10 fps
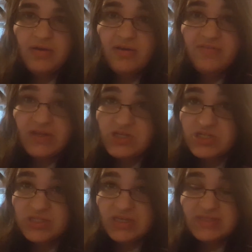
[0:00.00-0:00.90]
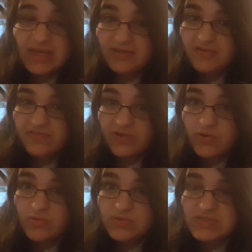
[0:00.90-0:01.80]
eventually
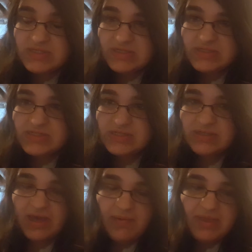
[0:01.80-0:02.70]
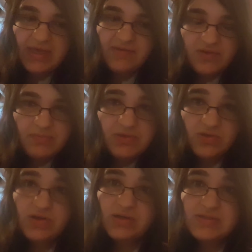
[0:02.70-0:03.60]
telephones and now we have
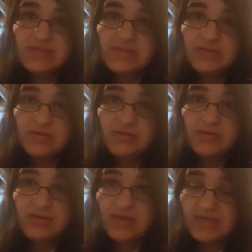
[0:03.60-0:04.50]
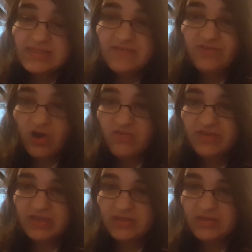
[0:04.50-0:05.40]
computers. It's
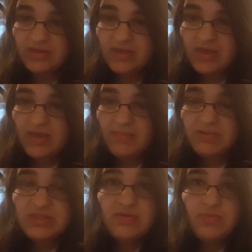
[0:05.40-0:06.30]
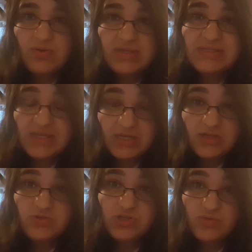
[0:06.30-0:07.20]
evolving but that will
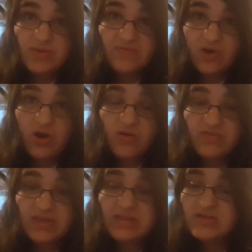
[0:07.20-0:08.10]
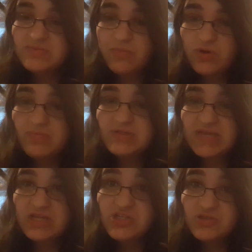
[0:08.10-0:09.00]
continue to evolve, and there's more
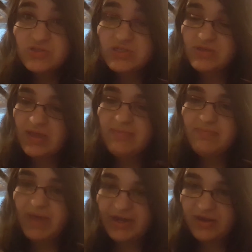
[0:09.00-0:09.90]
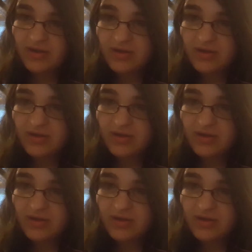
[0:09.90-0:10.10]
potential to get better.